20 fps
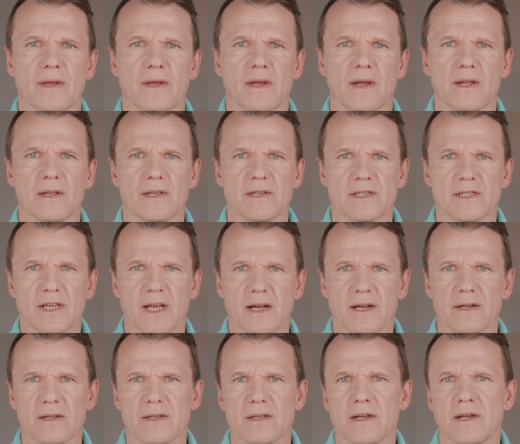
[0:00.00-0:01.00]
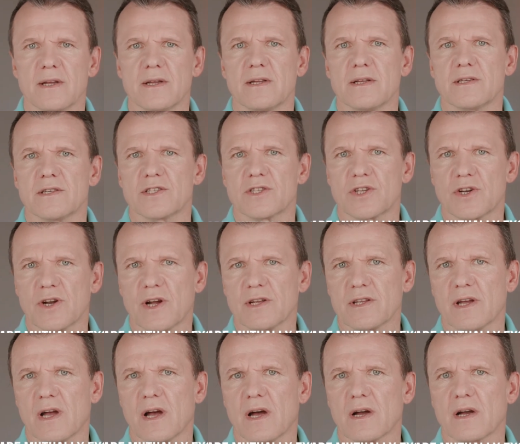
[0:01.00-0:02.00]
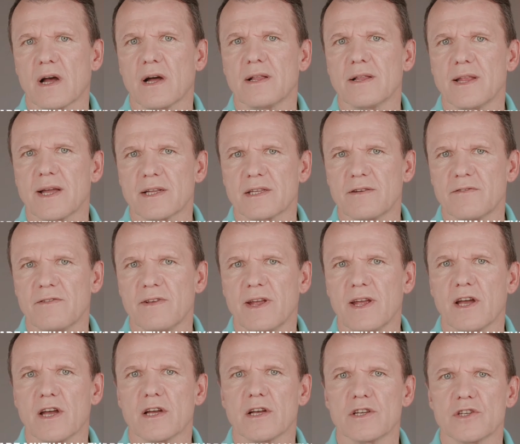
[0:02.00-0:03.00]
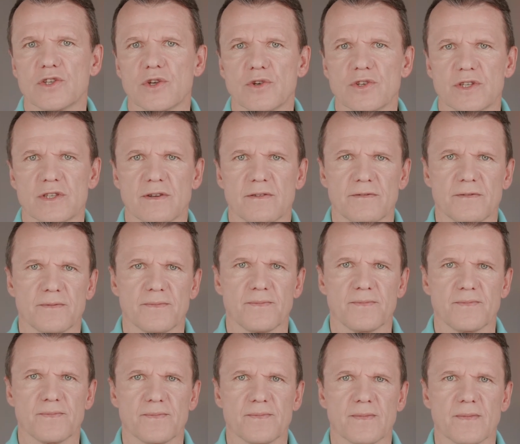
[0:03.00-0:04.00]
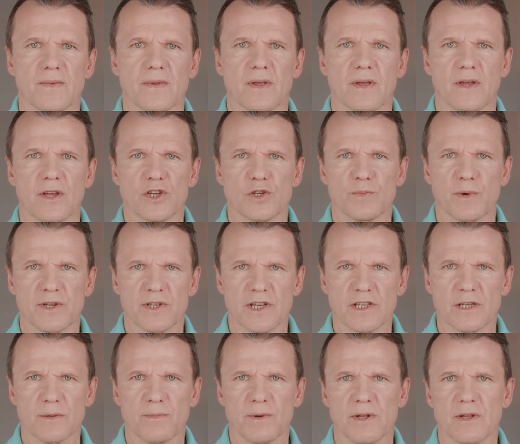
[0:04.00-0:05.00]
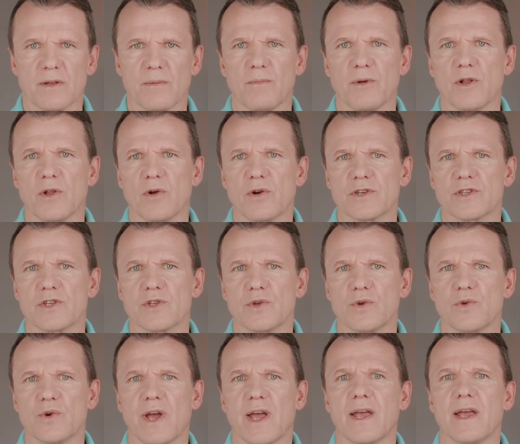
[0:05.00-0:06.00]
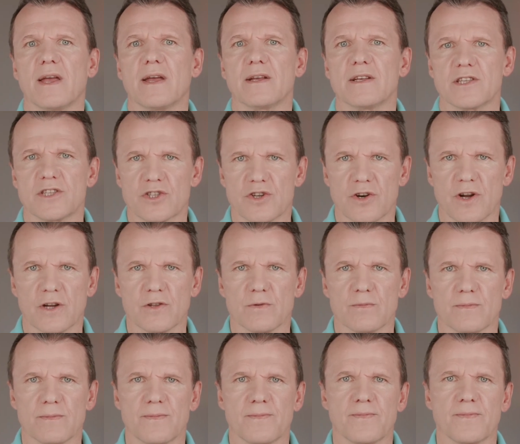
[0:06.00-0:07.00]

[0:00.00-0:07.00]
And the second, strata are collectively exhaustive. Each participant belongs to a stratum.